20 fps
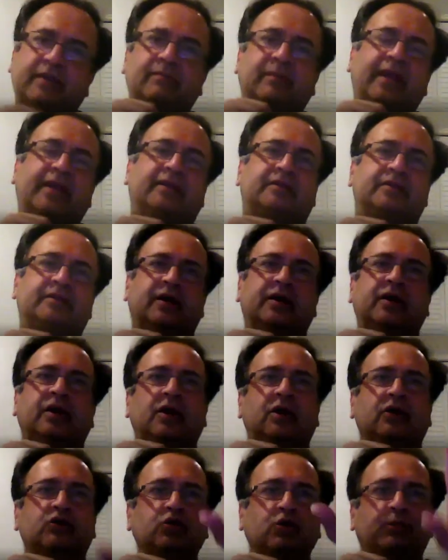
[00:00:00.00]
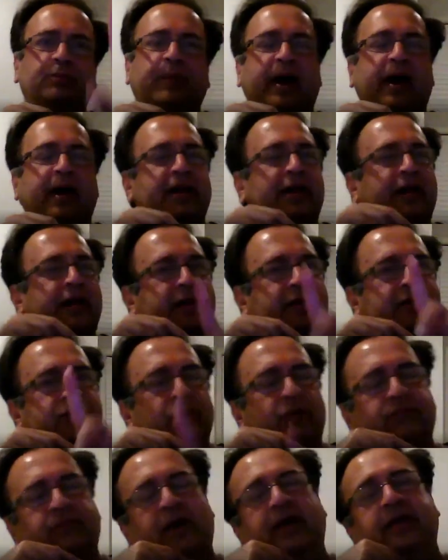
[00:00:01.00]
length. Two parallel lines
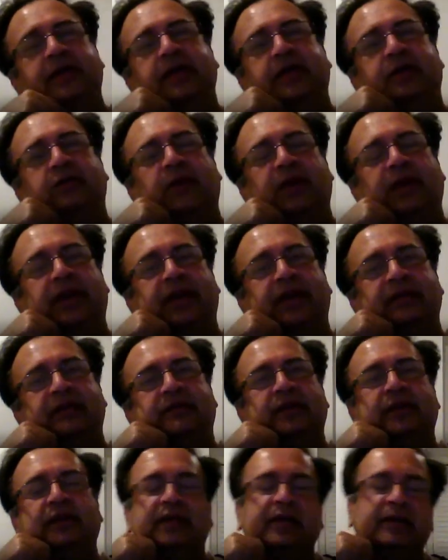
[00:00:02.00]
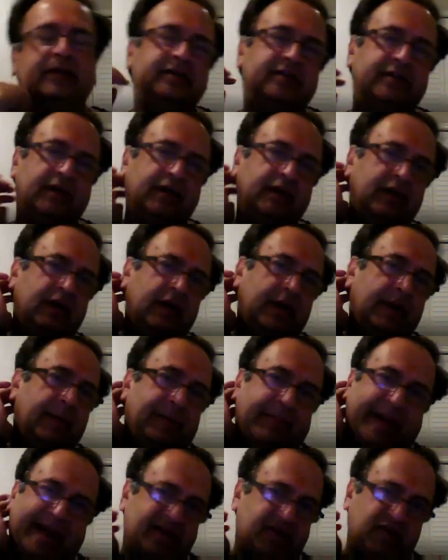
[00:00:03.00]
of unequal length is a
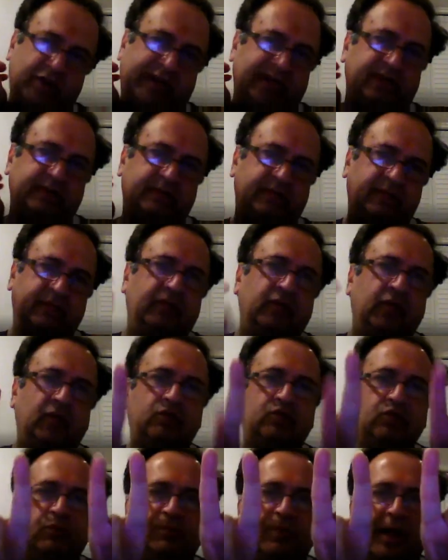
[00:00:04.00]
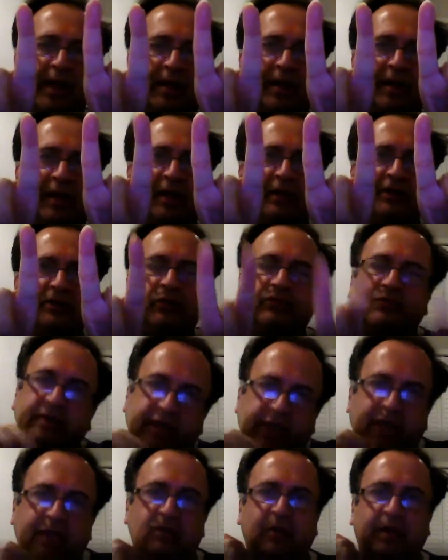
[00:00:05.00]
battery. Two parallel lines of
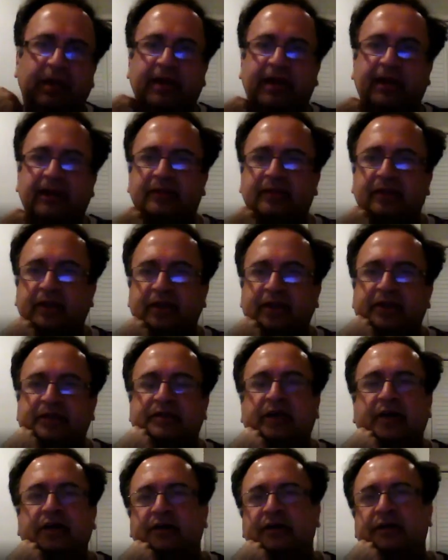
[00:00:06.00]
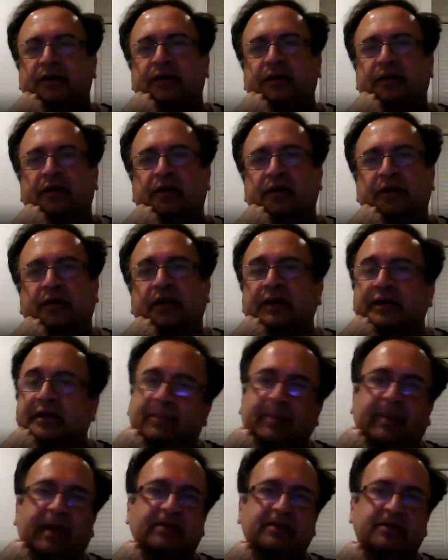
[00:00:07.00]
equal length is a
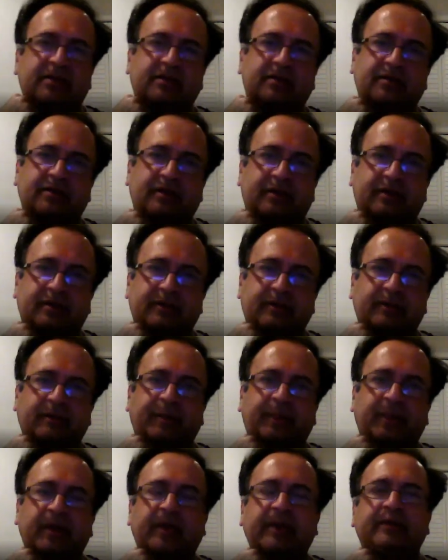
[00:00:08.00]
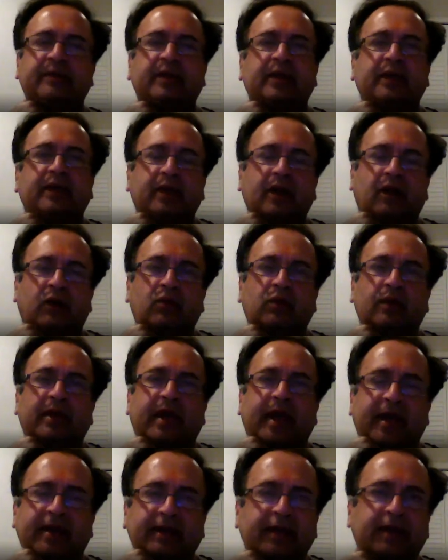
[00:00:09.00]
capacitor. Okay. Now,
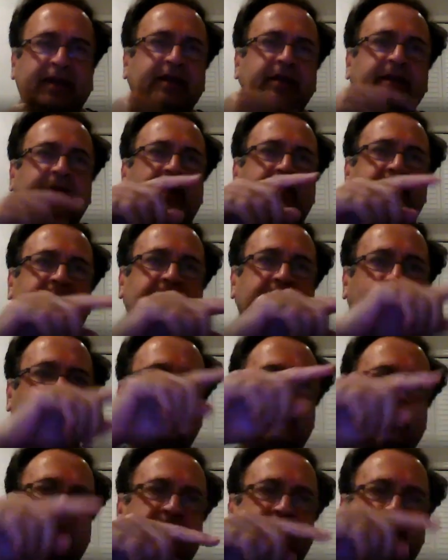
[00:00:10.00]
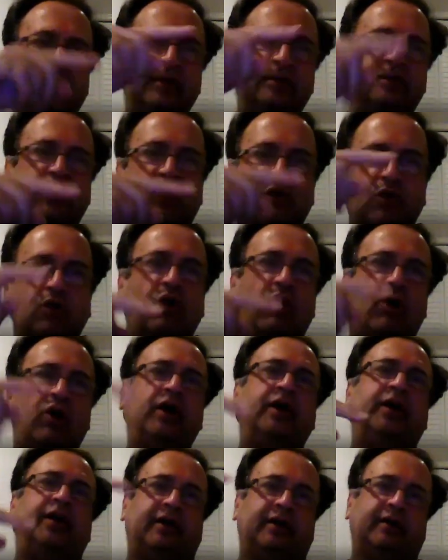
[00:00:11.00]
an inductor is a
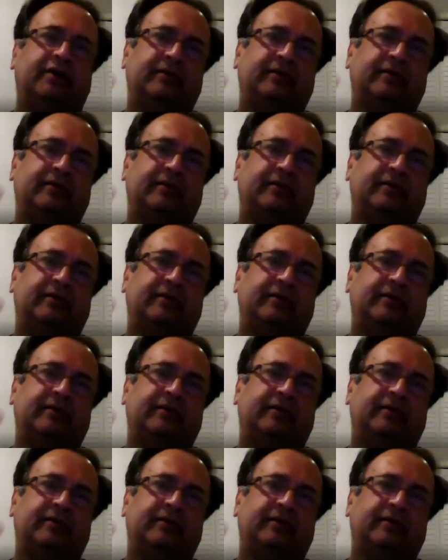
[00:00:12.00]
coil,